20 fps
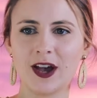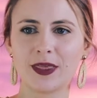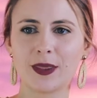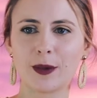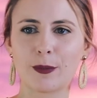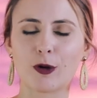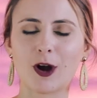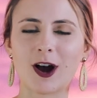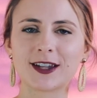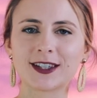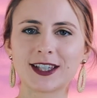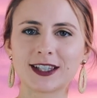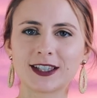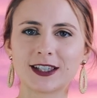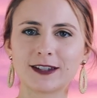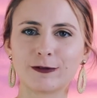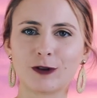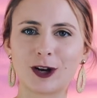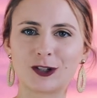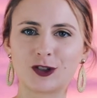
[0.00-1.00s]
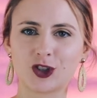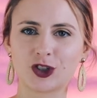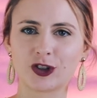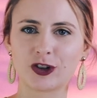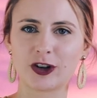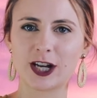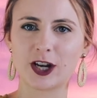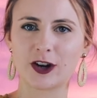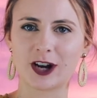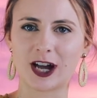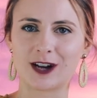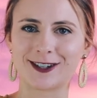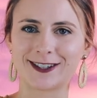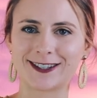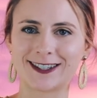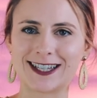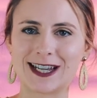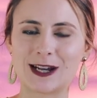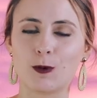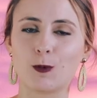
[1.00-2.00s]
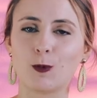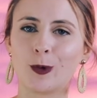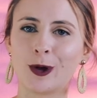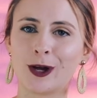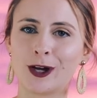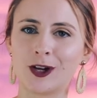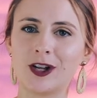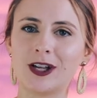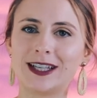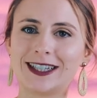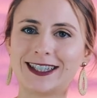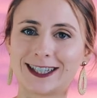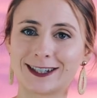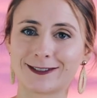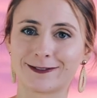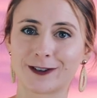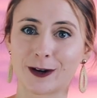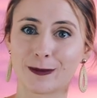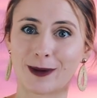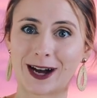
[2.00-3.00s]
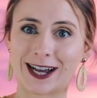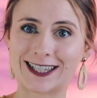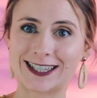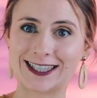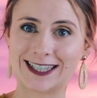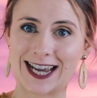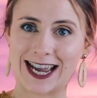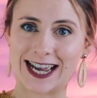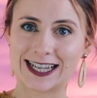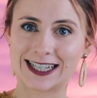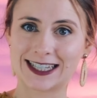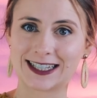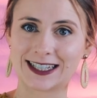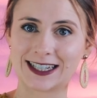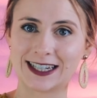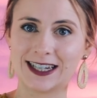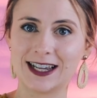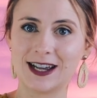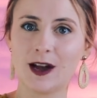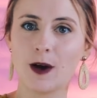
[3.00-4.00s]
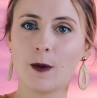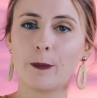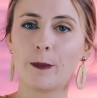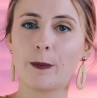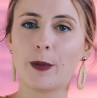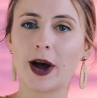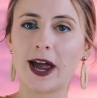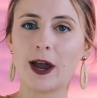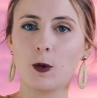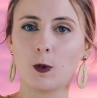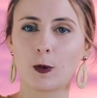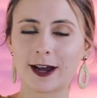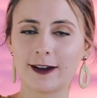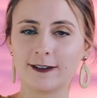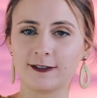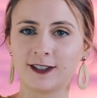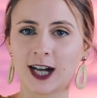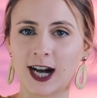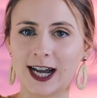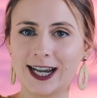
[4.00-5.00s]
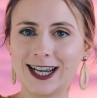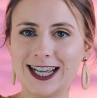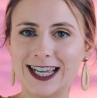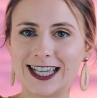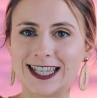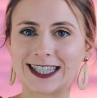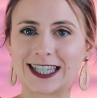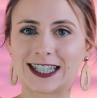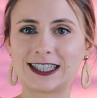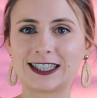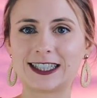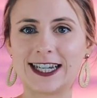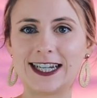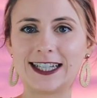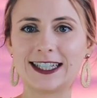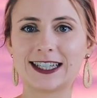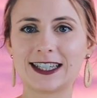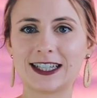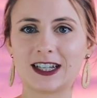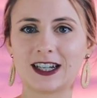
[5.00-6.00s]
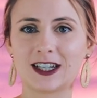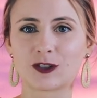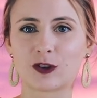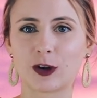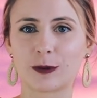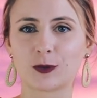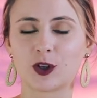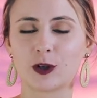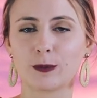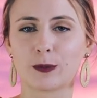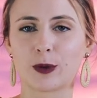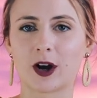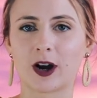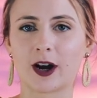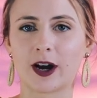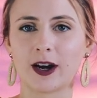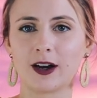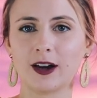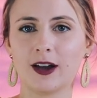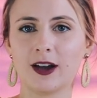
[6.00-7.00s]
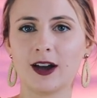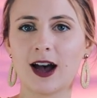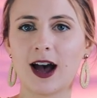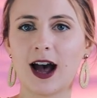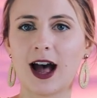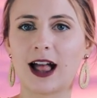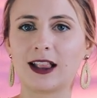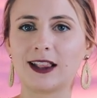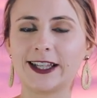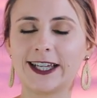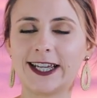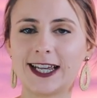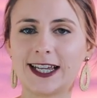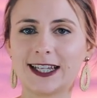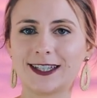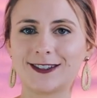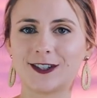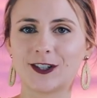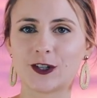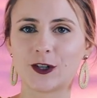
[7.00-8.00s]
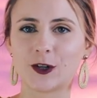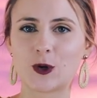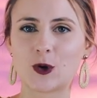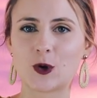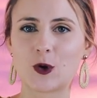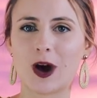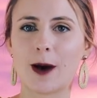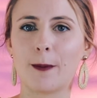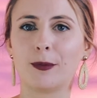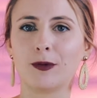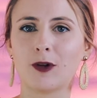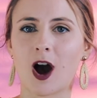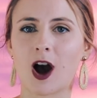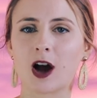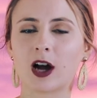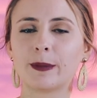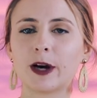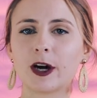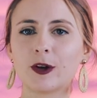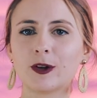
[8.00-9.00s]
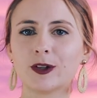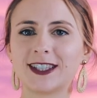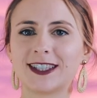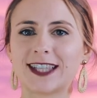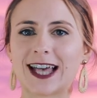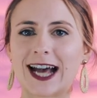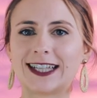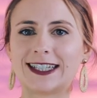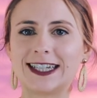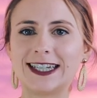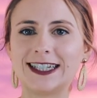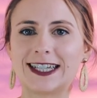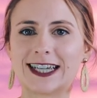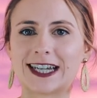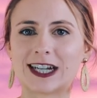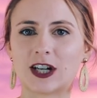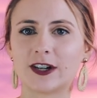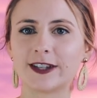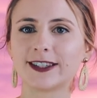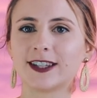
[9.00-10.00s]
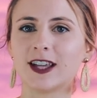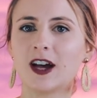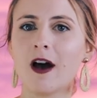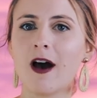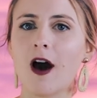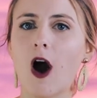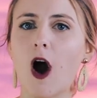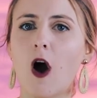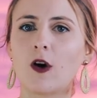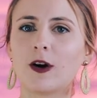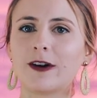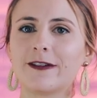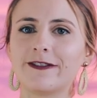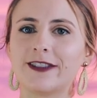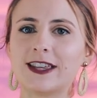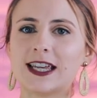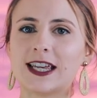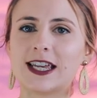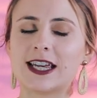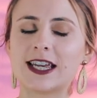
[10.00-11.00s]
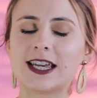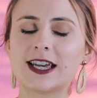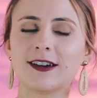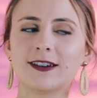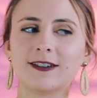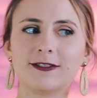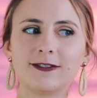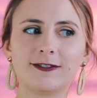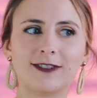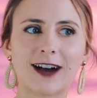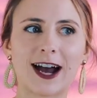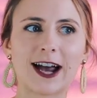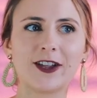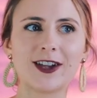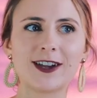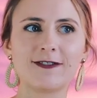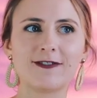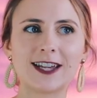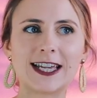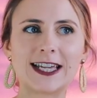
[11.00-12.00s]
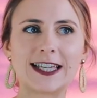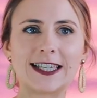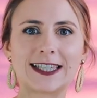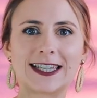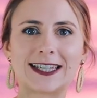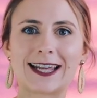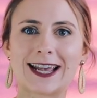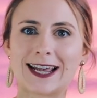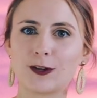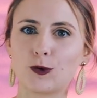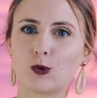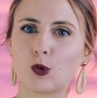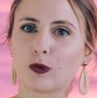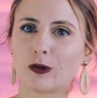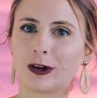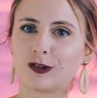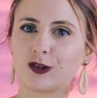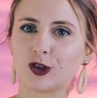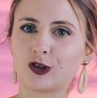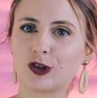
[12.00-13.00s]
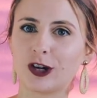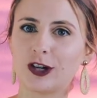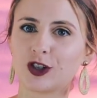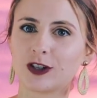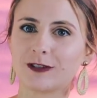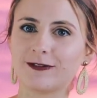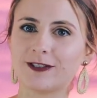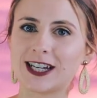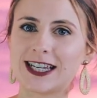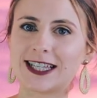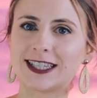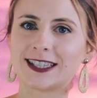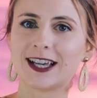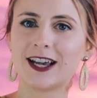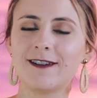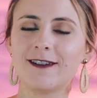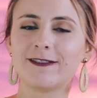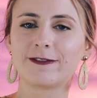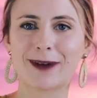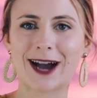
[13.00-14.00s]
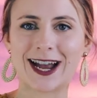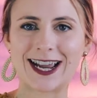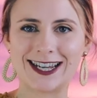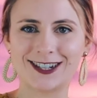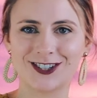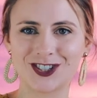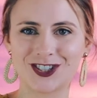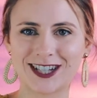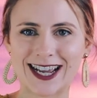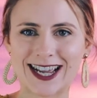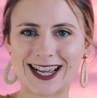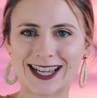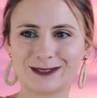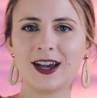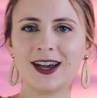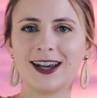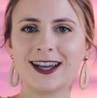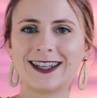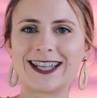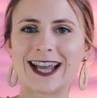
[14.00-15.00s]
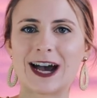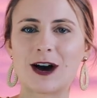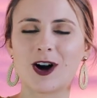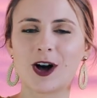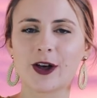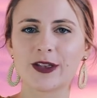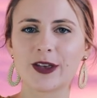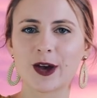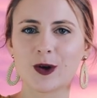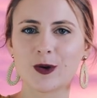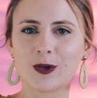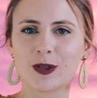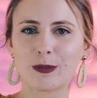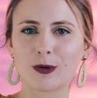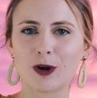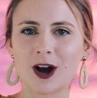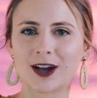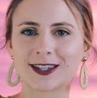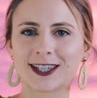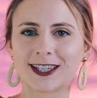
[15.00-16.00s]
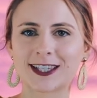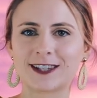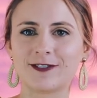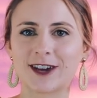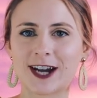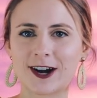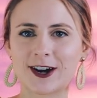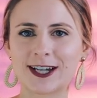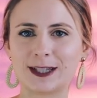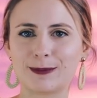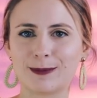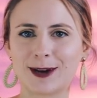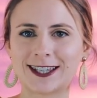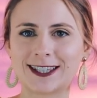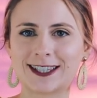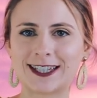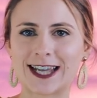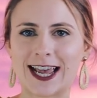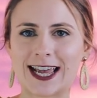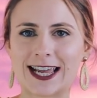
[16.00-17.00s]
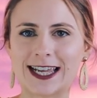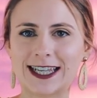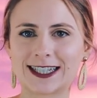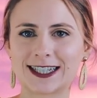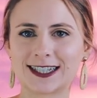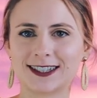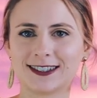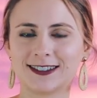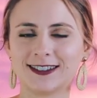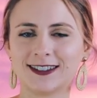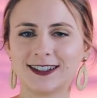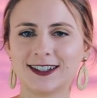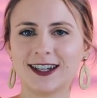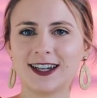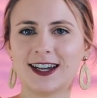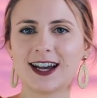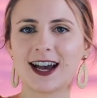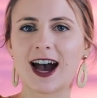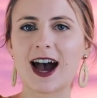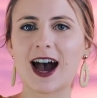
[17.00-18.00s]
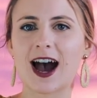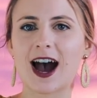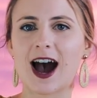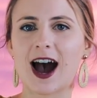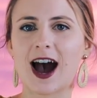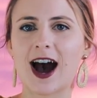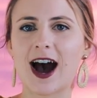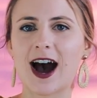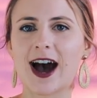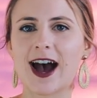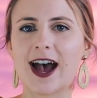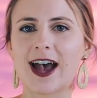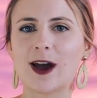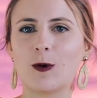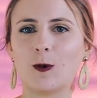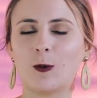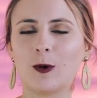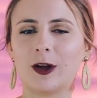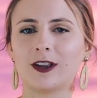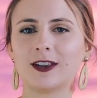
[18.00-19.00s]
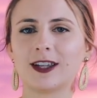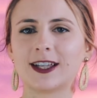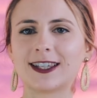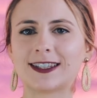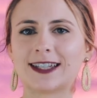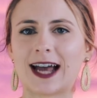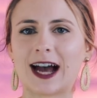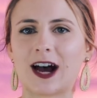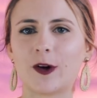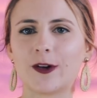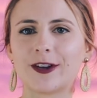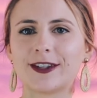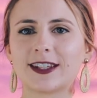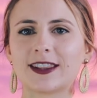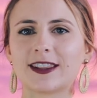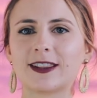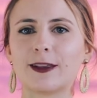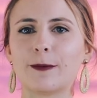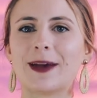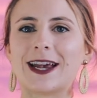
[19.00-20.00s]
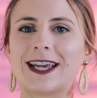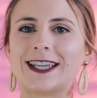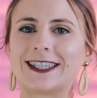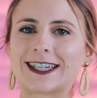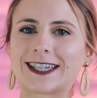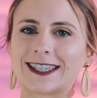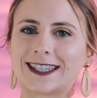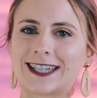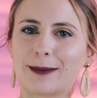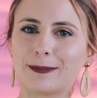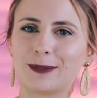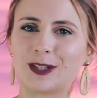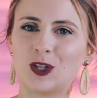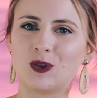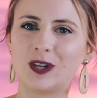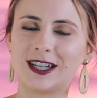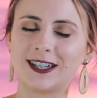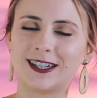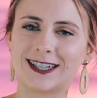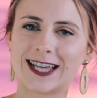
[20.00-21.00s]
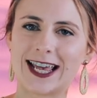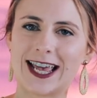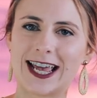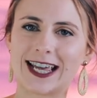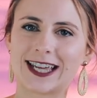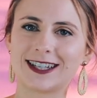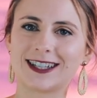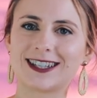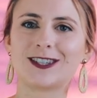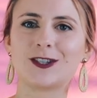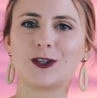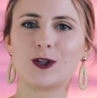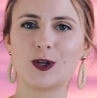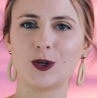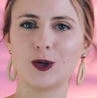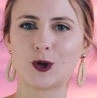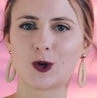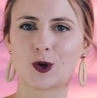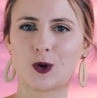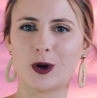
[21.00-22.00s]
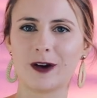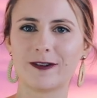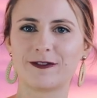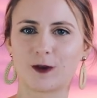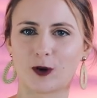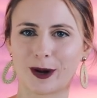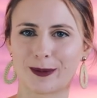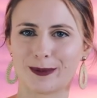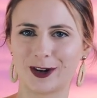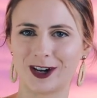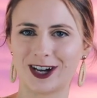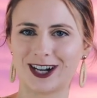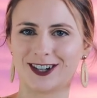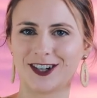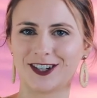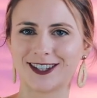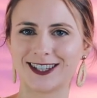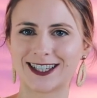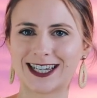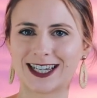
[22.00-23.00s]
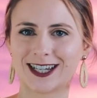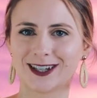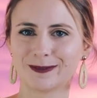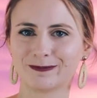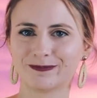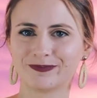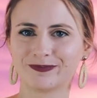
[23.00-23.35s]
The process of registering your LLC will differ by state, but what I've done is linked in the description bar a link to a blog post that details all of the filing fees and annual registration fees by each state. Now, although the process varies by state, I will list out the basic steps you need to take to form your LLC.